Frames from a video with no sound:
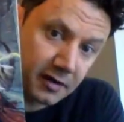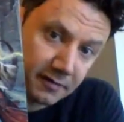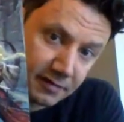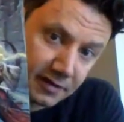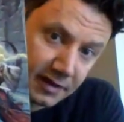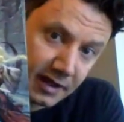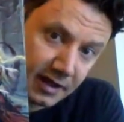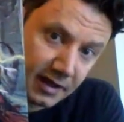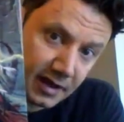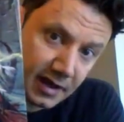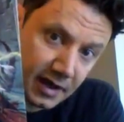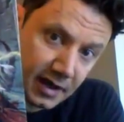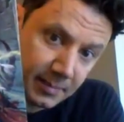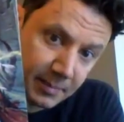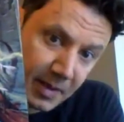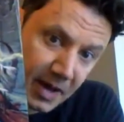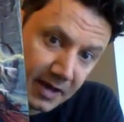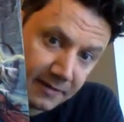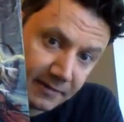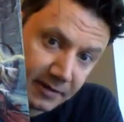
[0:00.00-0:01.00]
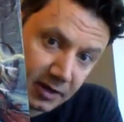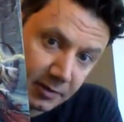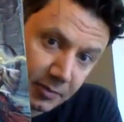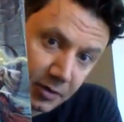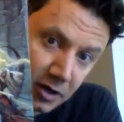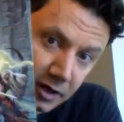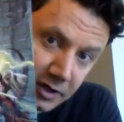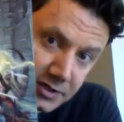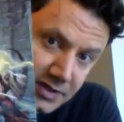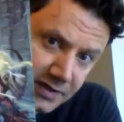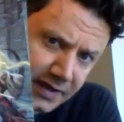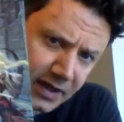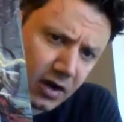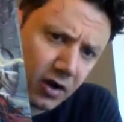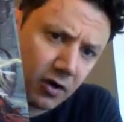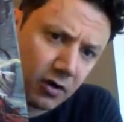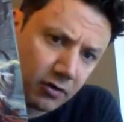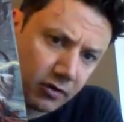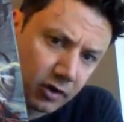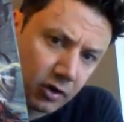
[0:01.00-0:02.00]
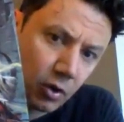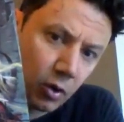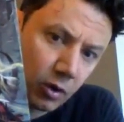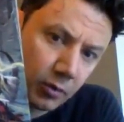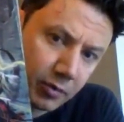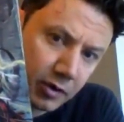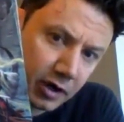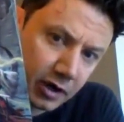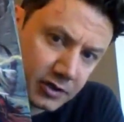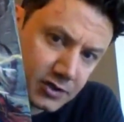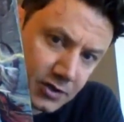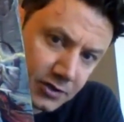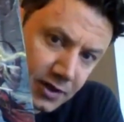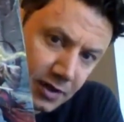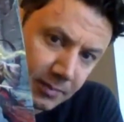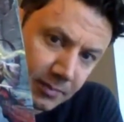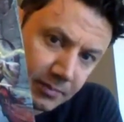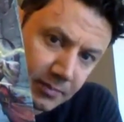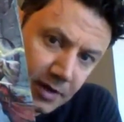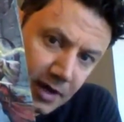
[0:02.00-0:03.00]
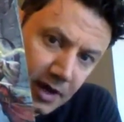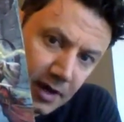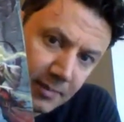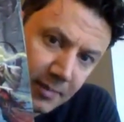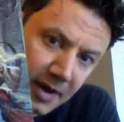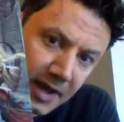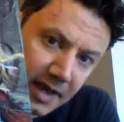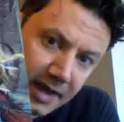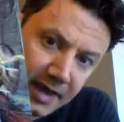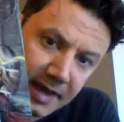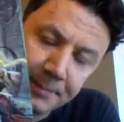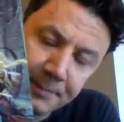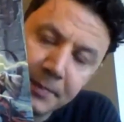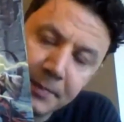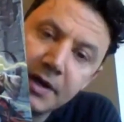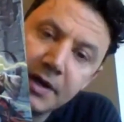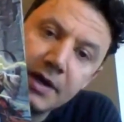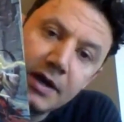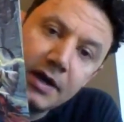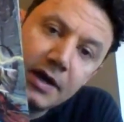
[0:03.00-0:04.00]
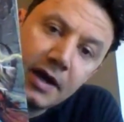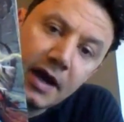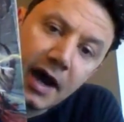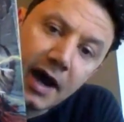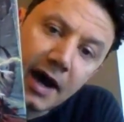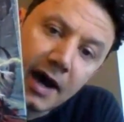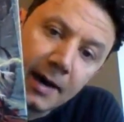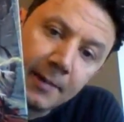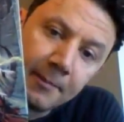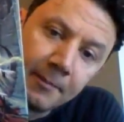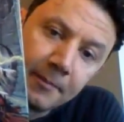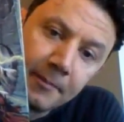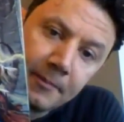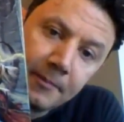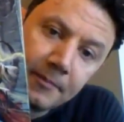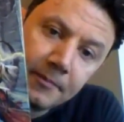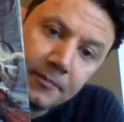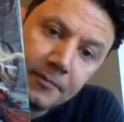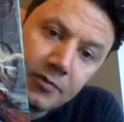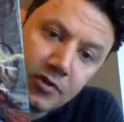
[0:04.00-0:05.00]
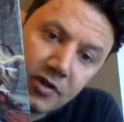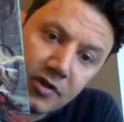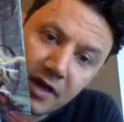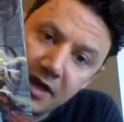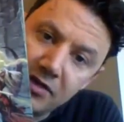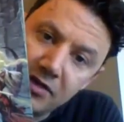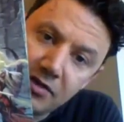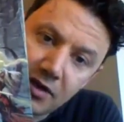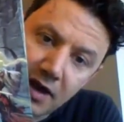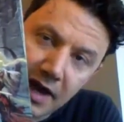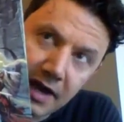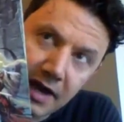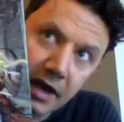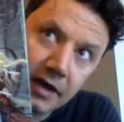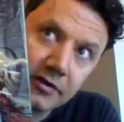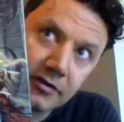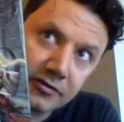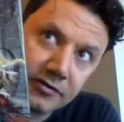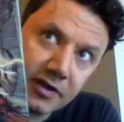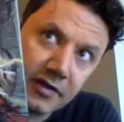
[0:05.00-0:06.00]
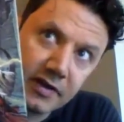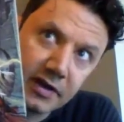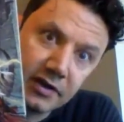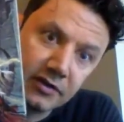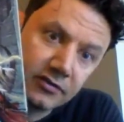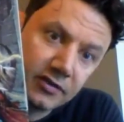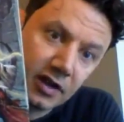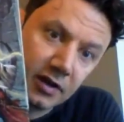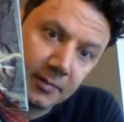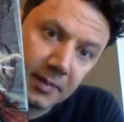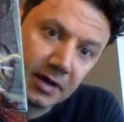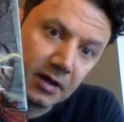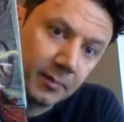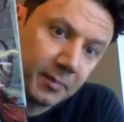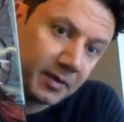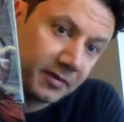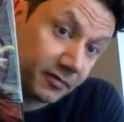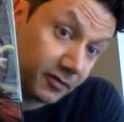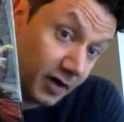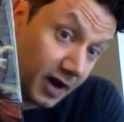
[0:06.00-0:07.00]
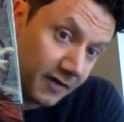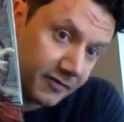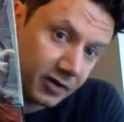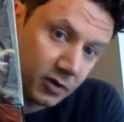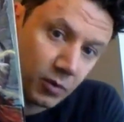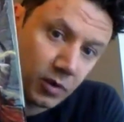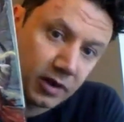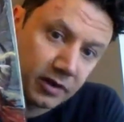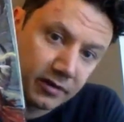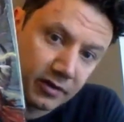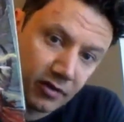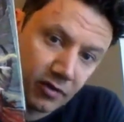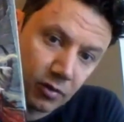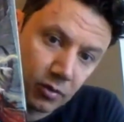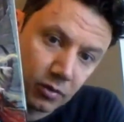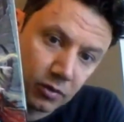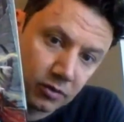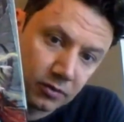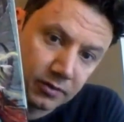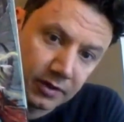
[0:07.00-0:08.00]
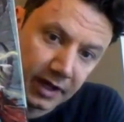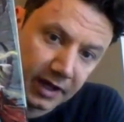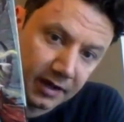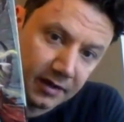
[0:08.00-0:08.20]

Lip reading: of the Pathfinder products. I think all the core products are done by him. I understand that his style may not be for everyone, this whole